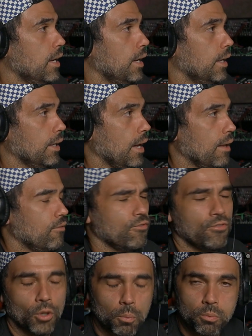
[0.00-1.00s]
and I
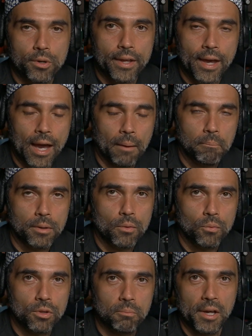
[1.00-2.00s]
feel pretty happy
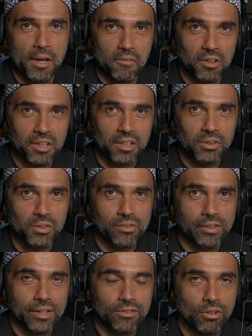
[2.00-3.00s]
with my ability to
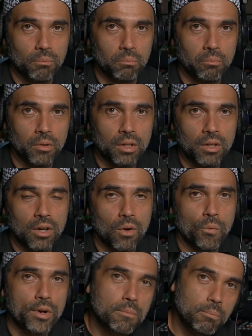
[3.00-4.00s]
create some
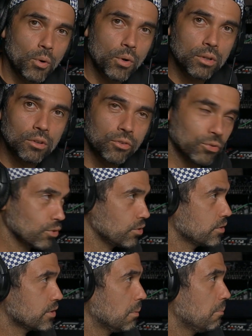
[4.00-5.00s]
weird vocals
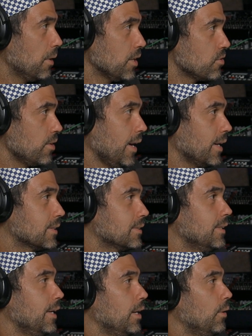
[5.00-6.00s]
for some of my tracks
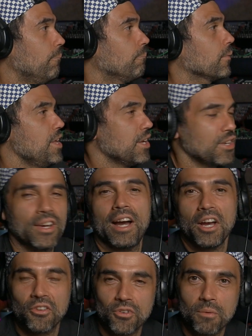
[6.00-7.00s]
now. Thank you
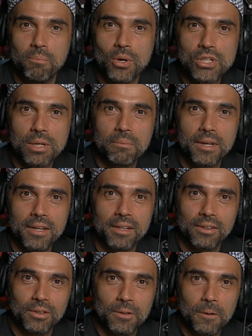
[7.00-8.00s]
guys for pushing
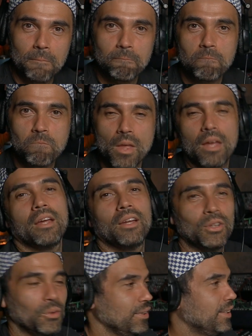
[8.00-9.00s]
into
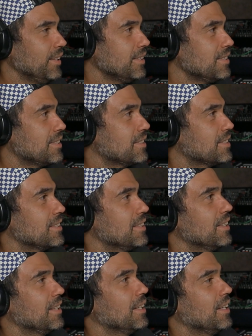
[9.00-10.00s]
doing this.
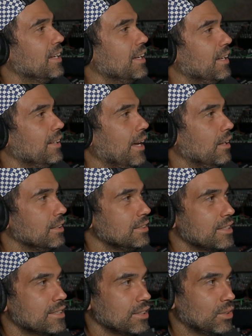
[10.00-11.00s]
Now let's
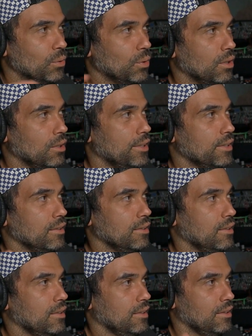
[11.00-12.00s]
listen to all the
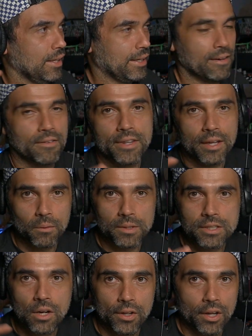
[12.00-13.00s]
like everything
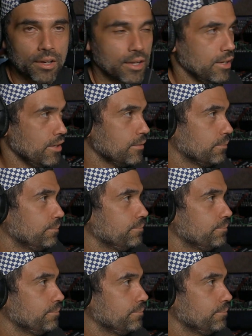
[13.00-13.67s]
what's going on here.